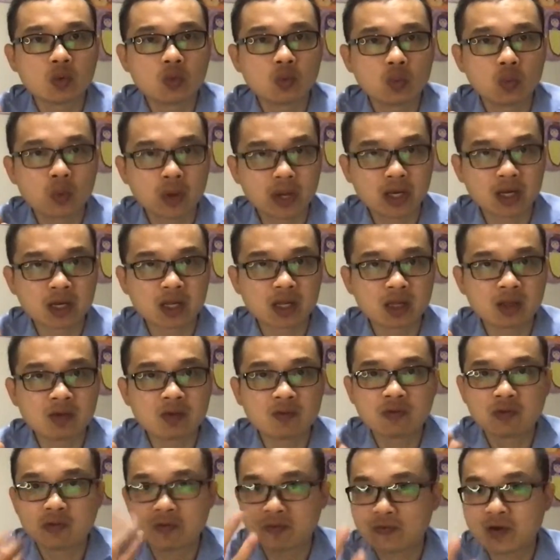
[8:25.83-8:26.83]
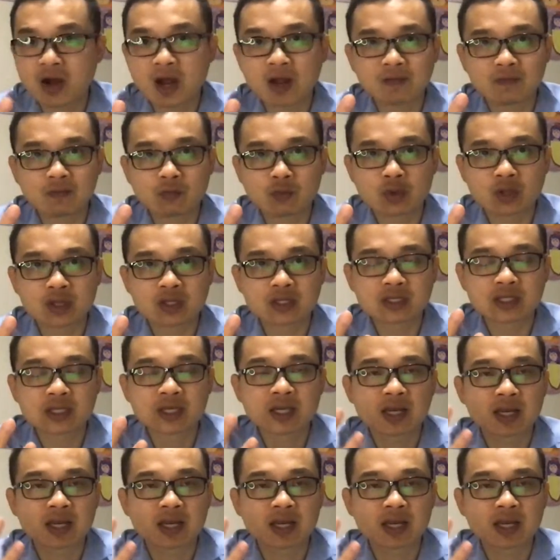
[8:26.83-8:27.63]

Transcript: weekly for 5 weeks.